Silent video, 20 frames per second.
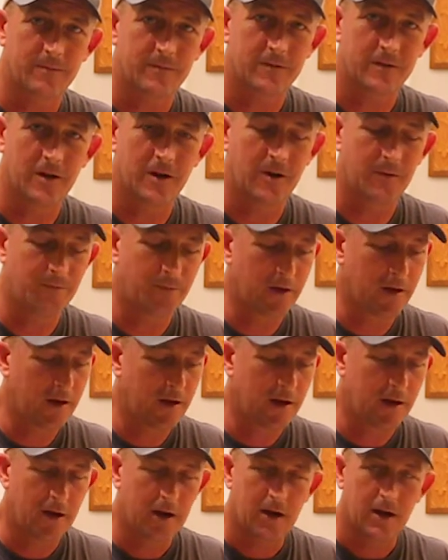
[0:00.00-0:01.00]
So
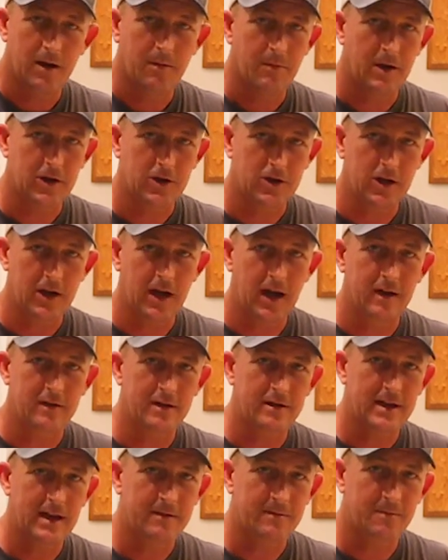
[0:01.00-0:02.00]
make sure you guys
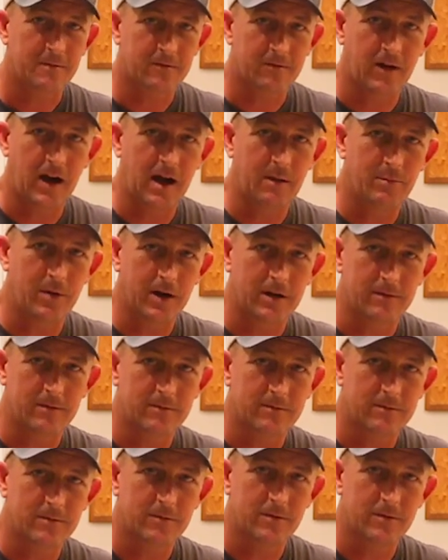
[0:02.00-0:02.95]
hit that subscribe button.